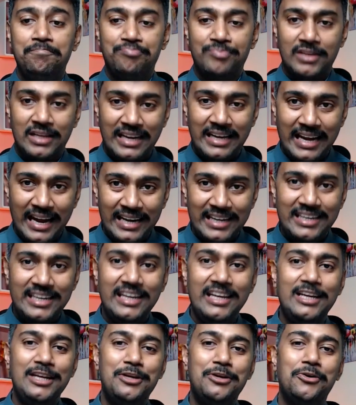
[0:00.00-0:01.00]

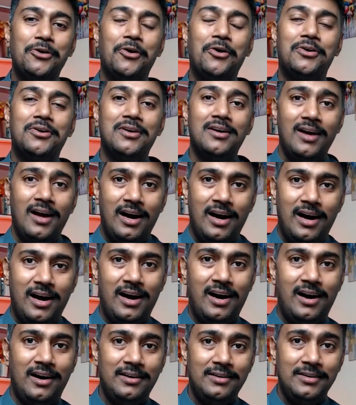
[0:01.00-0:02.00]
getting your
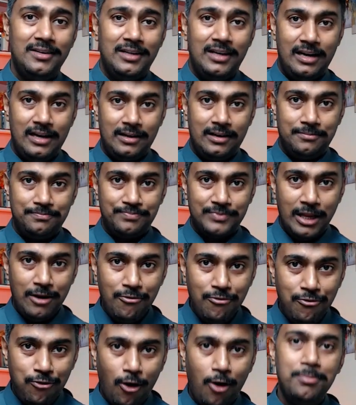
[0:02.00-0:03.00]

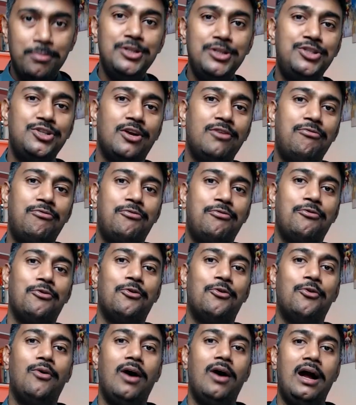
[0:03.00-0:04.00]
information
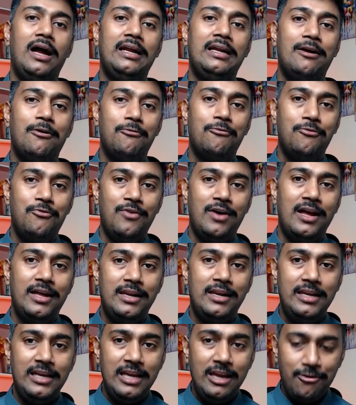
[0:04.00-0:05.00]
flow in a very
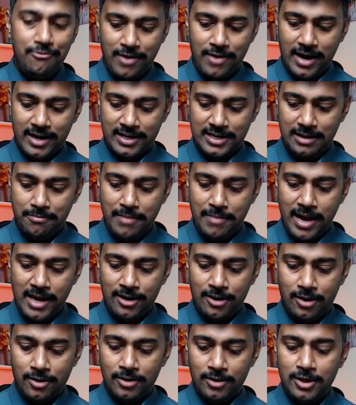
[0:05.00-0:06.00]
effective
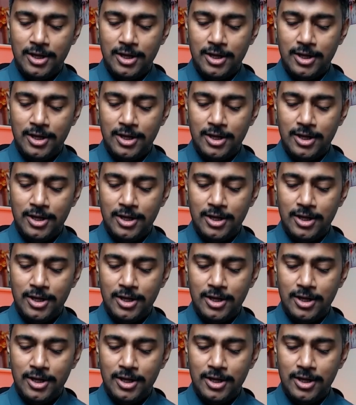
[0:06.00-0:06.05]
manner.